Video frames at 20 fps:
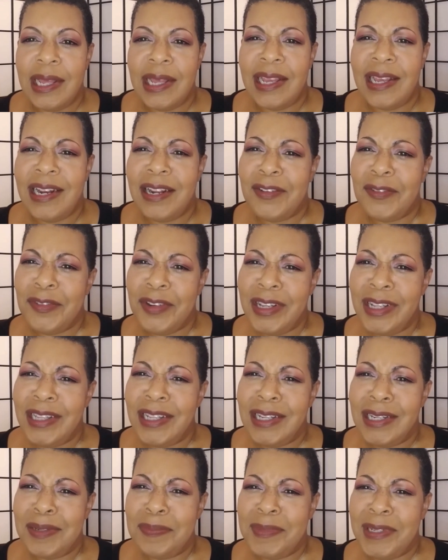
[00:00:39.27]
And I read
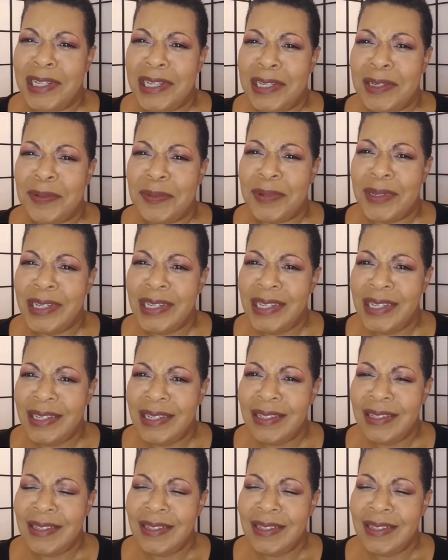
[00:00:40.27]
that and I'm like, what?